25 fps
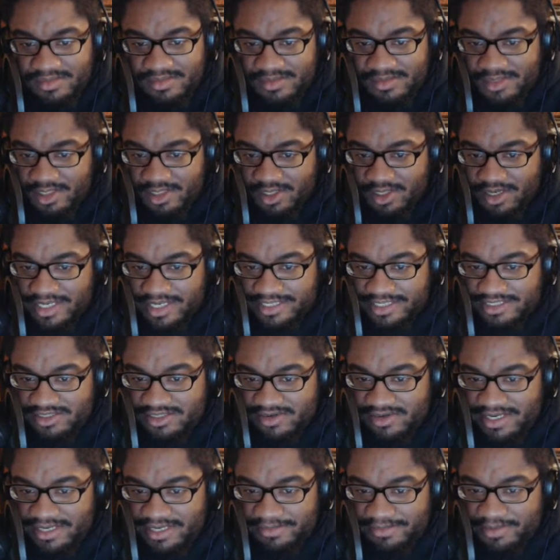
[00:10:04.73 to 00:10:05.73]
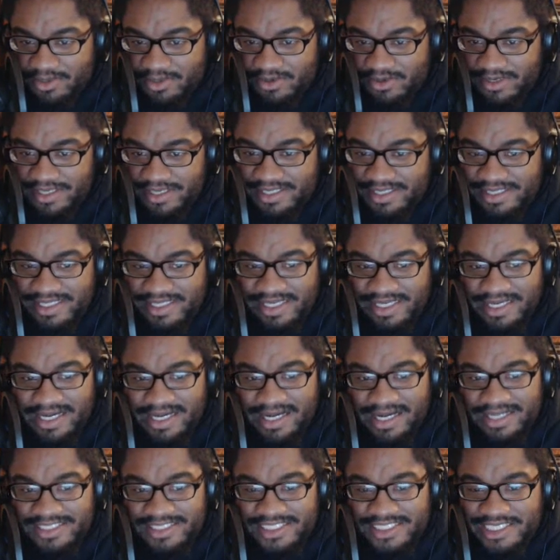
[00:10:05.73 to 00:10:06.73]
All right, so I deployed the
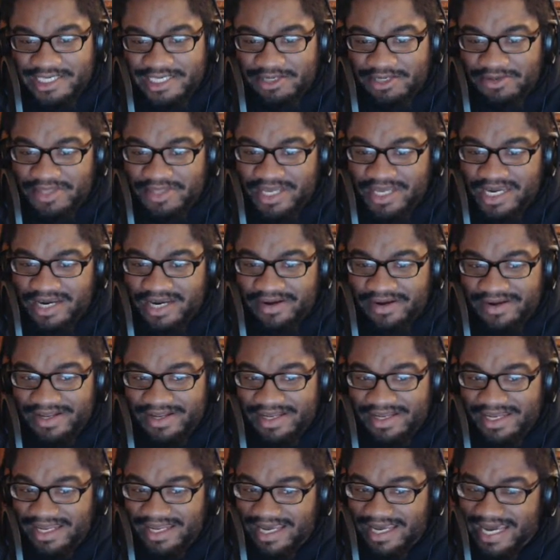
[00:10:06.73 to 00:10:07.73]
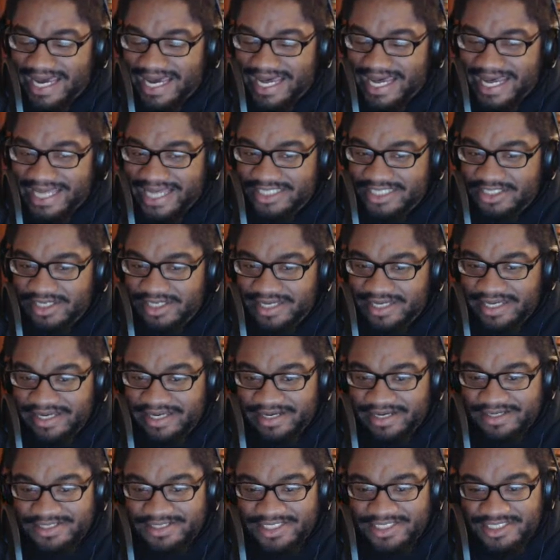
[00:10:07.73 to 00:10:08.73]
shield there, and As you can
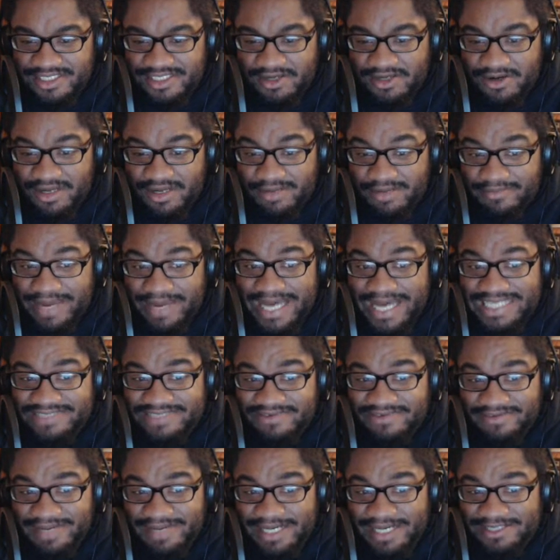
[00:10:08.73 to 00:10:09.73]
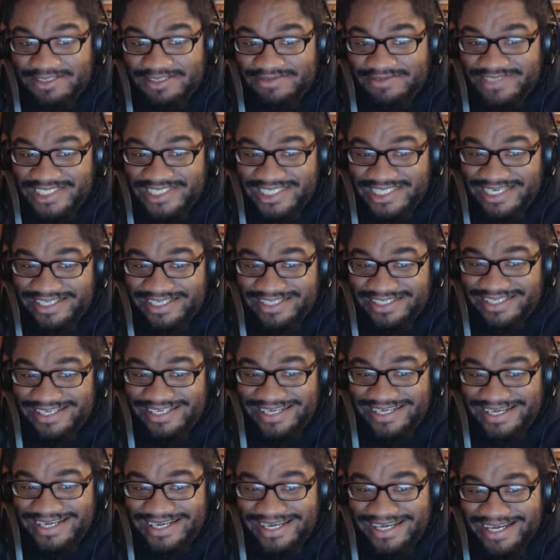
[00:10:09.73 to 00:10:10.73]
hear, she's talking massive amounts of shit.
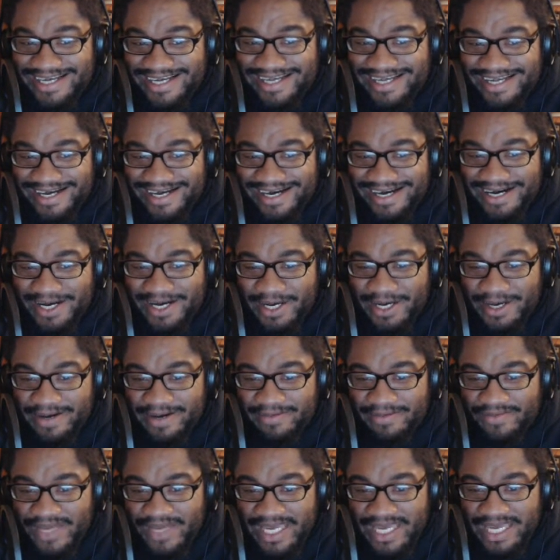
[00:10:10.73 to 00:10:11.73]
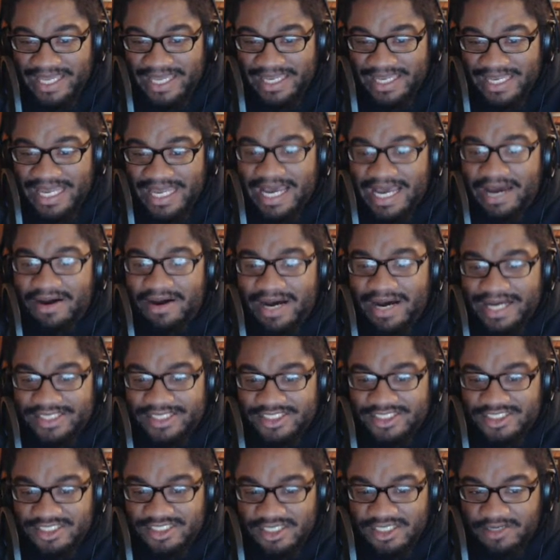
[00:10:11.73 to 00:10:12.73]
And now I
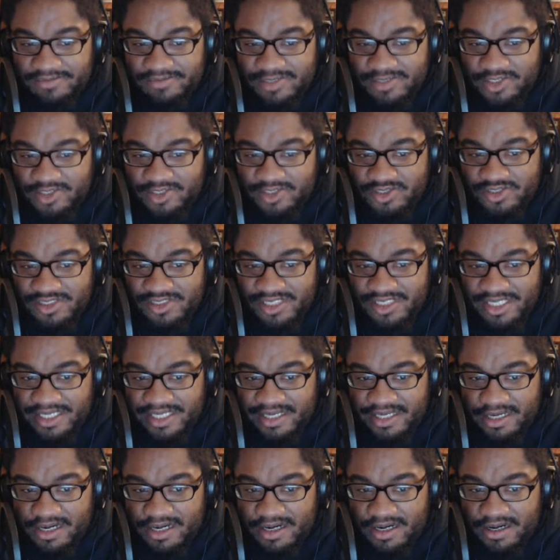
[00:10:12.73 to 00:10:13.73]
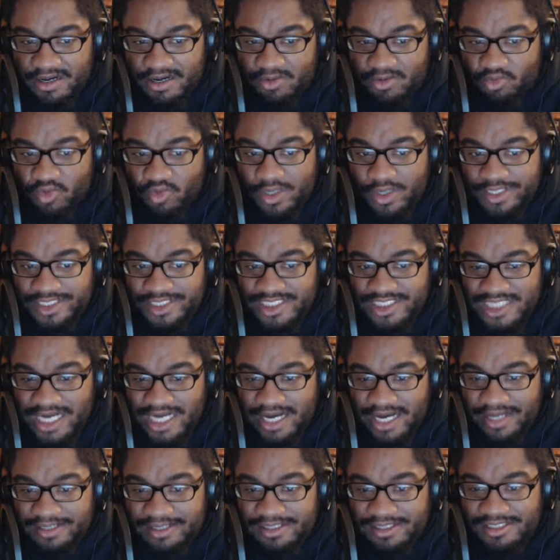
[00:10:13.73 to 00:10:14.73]
just use the one
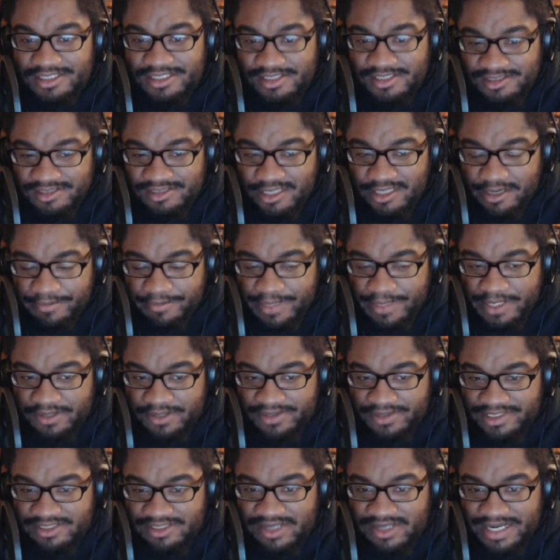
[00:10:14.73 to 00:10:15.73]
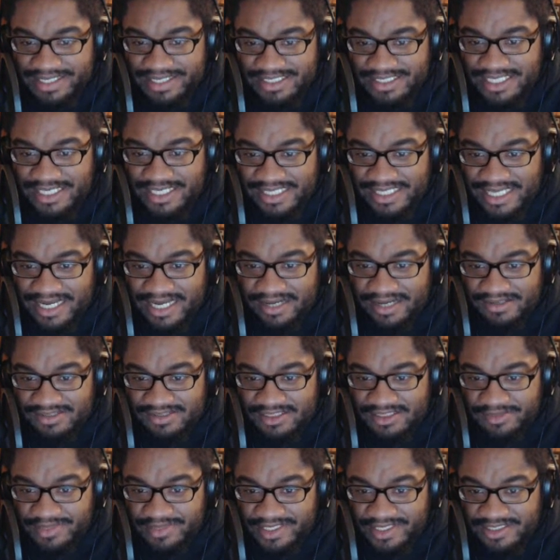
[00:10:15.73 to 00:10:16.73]
shot ability so I could take down
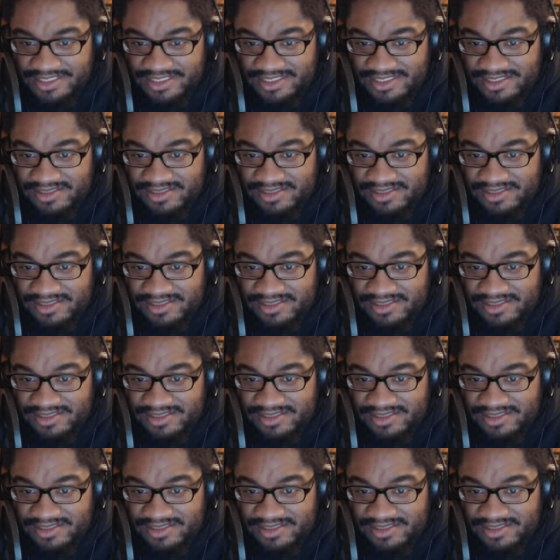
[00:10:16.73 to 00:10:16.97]
some of these